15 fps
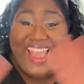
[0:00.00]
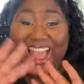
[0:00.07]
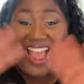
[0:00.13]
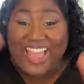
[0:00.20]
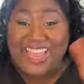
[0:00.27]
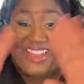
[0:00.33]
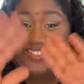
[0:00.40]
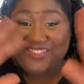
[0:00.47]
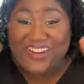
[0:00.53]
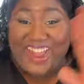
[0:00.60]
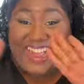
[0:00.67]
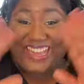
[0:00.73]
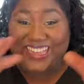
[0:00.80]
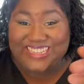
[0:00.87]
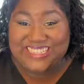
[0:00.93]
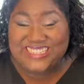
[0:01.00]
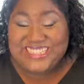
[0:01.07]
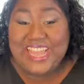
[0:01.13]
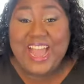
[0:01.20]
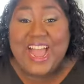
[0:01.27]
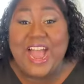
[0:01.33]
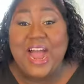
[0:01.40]
Hey friends,
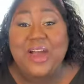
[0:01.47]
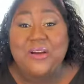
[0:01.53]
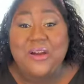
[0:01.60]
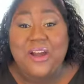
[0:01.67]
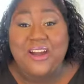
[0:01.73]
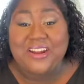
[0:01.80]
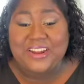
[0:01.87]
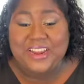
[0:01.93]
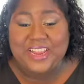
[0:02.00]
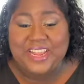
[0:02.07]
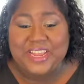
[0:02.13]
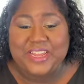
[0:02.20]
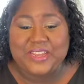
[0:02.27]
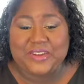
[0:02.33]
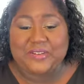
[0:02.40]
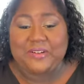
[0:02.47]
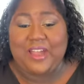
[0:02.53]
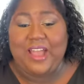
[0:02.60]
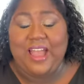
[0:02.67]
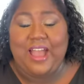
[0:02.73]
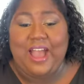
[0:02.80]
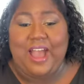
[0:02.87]
how are you?
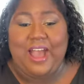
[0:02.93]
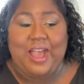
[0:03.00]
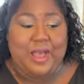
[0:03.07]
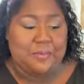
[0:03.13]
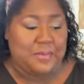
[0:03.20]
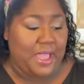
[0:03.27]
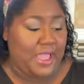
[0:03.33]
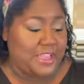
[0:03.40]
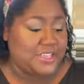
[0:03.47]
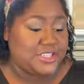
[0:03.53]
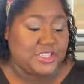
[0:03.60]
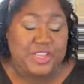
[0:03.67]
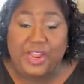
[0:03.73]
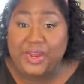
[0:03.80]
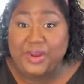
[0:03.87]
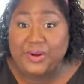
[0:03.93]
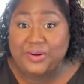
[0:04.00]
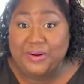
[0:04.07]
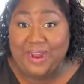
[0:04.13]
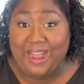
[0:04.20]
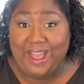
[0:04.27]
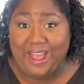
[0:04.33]

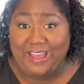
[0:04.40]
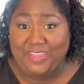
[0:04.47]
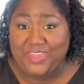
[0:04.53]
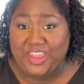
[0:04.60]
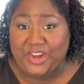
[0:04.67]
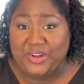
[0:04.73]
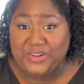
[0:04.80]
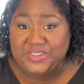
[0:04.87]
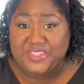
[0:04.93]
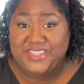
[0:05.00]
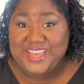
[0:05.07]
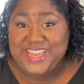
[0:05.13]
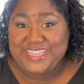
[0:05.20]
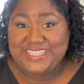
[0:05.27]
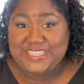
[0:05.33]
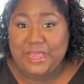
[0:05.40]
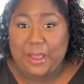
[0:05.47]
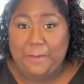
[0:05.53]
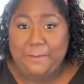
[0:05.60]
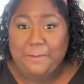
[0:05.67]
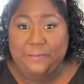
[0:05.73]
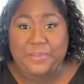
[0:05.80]
So there's this
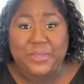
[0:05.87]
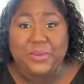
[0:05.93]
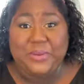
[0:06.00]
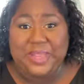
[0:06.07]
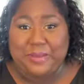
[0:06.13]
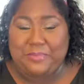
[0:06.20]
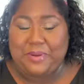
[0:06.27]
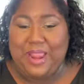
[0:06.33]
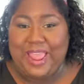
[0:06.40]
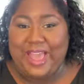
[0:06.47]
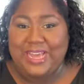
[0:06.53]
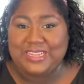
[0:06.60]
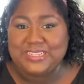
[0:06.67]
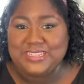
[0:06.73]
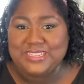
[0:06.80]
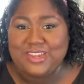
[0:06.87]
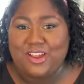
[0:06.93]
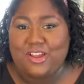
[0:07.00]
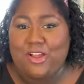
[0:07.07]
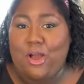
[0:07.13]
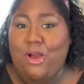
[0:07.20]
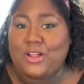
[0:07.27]
beauty brand
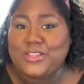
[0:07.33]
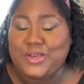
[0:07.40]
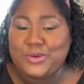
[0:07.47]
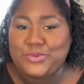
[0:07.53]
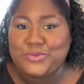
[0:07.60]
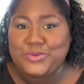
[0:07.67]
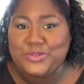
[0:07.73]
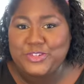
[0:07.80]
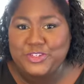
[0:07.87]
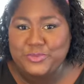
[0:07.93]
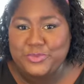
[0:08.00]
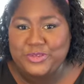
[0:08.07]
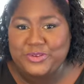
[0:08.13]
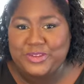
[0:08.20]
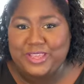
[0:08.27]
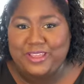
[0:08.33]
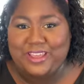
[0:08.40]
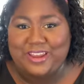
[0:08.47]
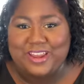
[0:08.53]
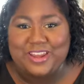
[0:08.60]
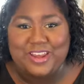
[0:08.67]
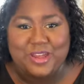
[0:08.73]
called Woosh Beauty,
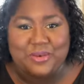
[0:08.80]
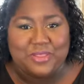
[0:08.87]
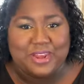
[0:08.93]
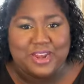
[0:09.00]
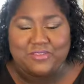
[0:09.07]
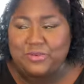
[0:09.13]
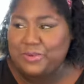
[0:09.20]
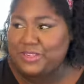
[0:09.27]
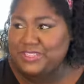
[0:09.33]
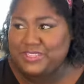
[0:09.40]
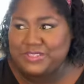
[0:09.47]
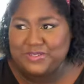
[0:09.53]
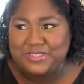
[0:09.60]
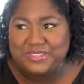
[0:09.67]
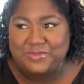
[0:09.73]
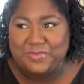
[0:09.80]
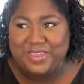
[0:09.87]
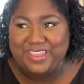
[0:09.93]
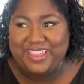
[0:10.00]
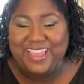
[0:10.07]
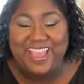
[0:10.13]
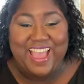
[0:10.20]
and I know that everybody's used to
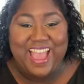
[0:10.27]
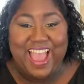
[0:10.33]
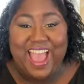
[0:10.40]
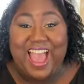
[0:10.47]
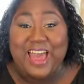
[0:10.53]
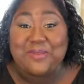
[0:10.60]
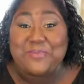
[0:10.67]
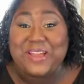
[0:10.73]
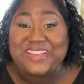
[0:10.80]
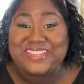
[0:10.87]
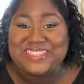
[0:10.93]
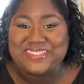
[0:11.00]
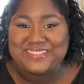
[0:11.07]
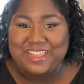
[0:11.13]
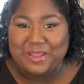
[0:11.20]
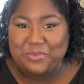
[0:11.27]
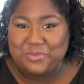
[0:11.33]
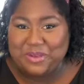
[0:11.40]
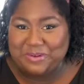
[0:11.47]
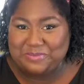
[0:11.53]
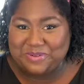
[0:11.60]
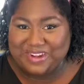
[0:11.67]
me and my same
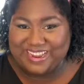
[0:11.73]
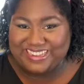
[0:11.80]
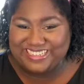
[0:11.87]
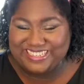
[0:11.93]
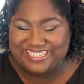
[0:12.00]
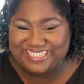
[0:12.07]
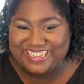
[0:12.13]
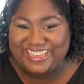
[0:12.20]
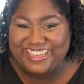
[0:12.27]
one brand